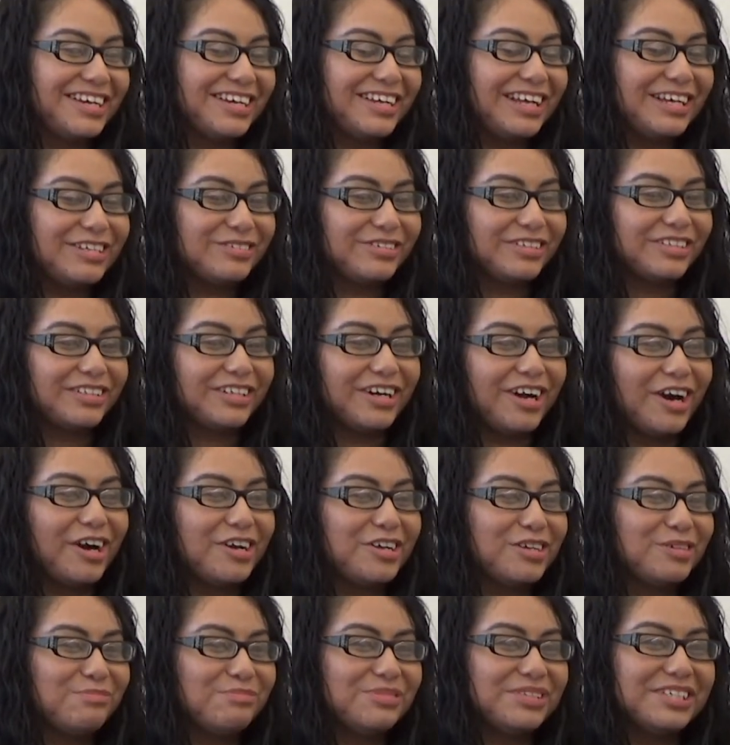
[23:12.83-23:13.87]
that's where the
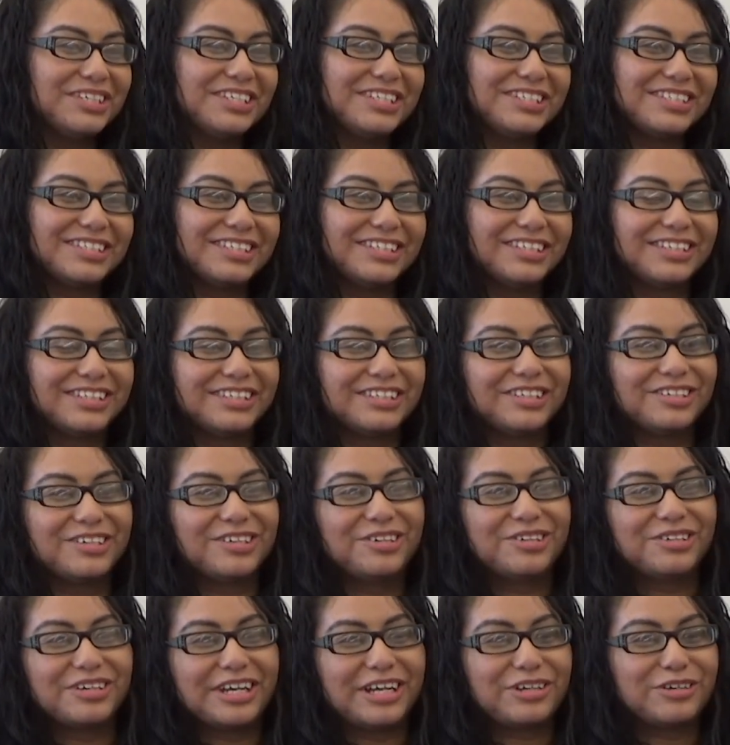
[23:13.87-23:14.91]
arguments and
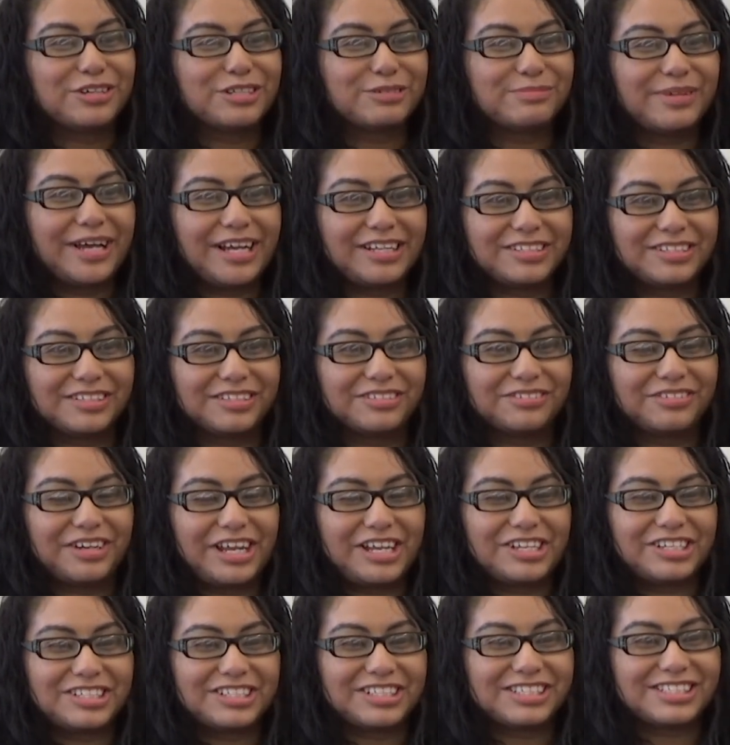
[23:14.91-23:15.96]
it goes back to the
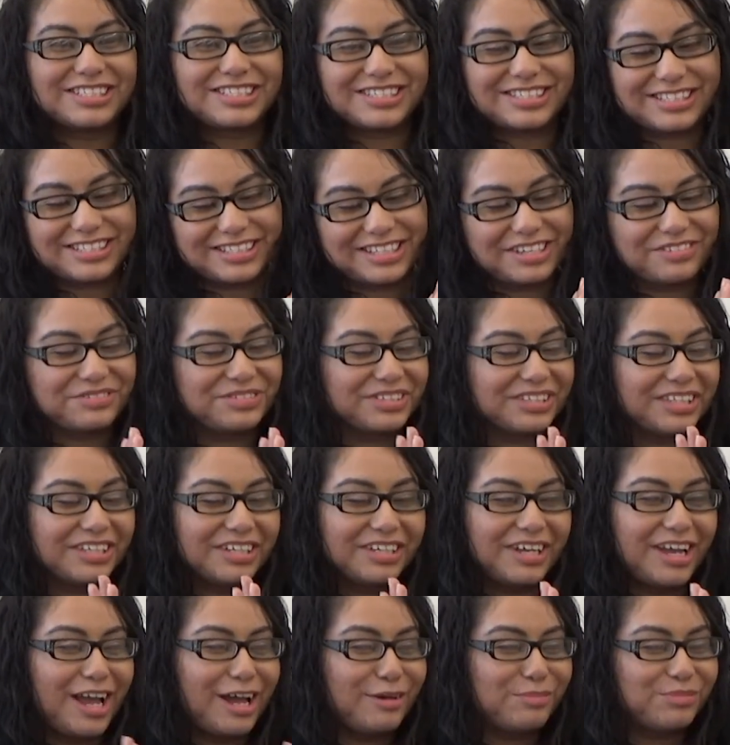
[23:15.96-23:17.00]
racists and
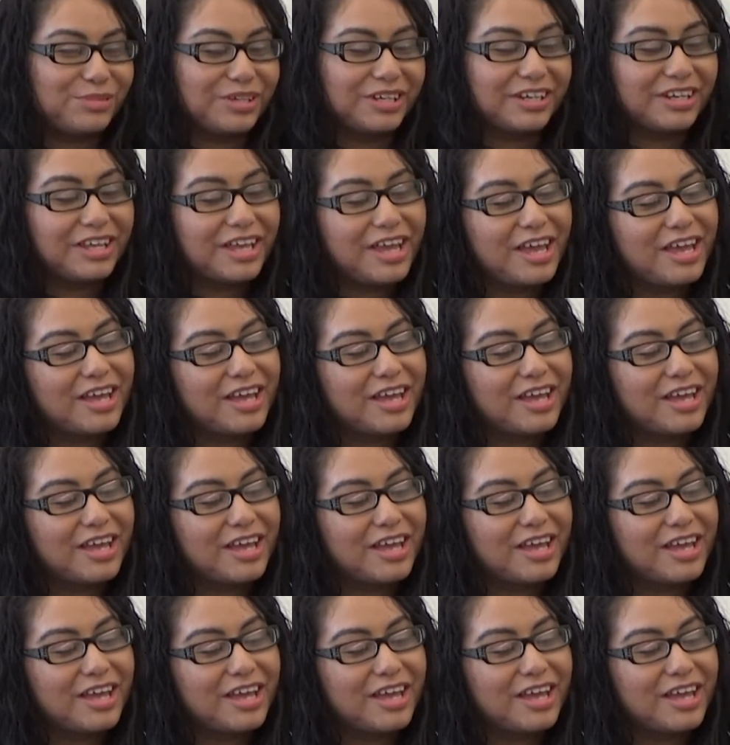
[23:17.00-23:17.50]
everything happened.